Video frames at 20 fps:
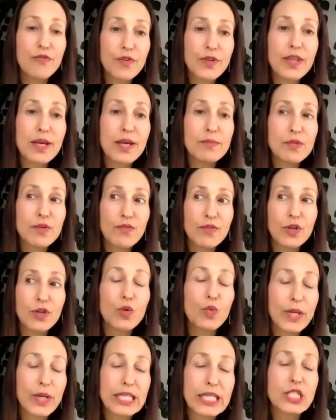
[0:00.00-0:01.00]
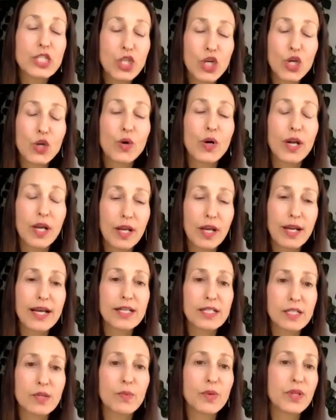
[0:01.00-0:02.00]
for them to feel really secure and
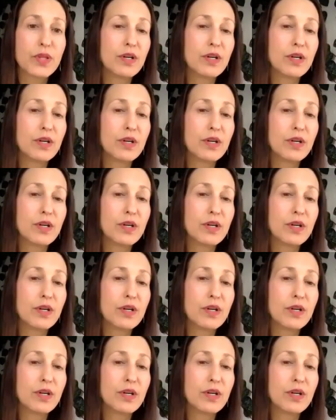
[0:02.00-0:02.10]
connected with